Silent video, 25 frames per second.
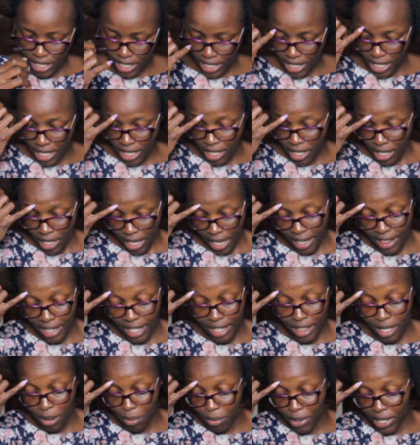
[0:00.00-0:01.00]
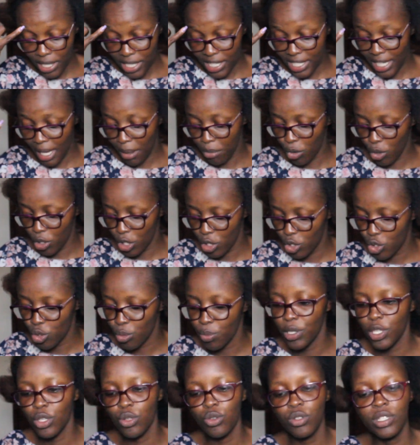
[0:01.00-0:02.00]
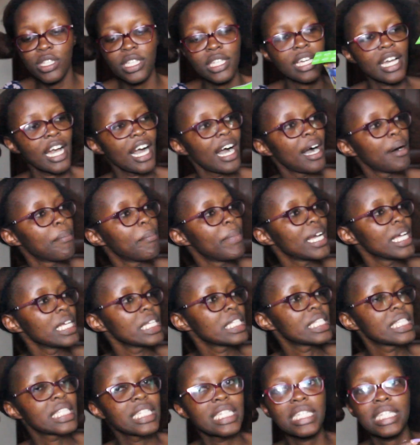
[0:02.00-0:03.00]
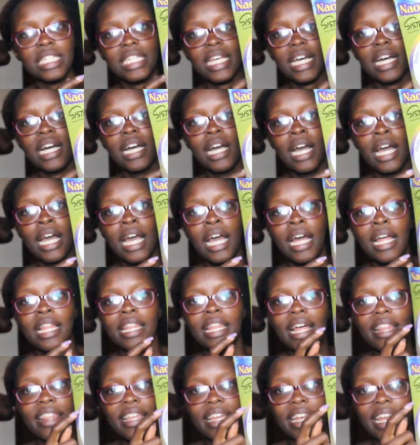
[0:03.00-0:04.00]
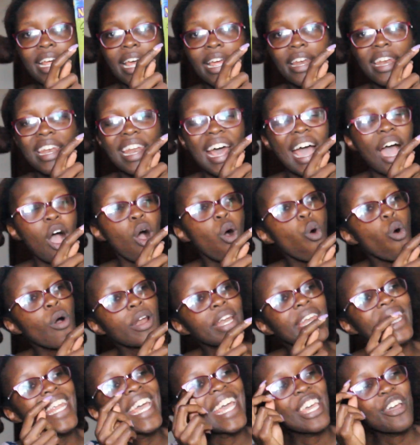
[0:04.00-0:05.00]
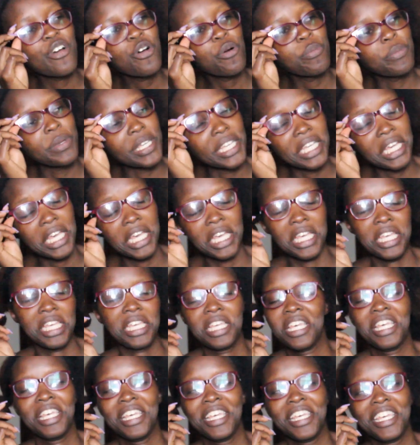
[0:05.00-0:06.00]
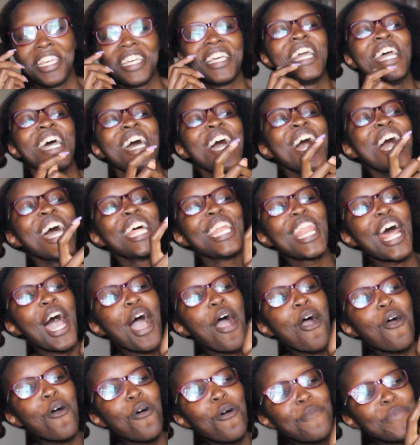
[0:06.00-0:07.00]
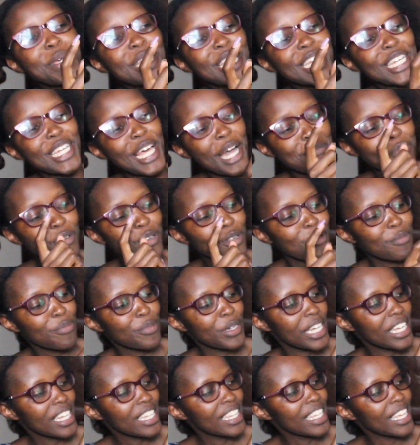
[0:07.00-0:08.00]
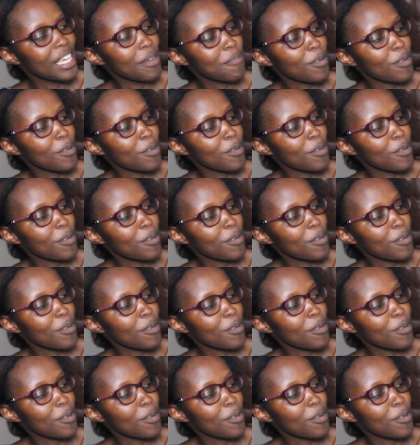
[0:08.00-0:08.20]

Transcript: needle, and then the braids I'm going to be using are by sister. They're the Naomi Naomi double braid. They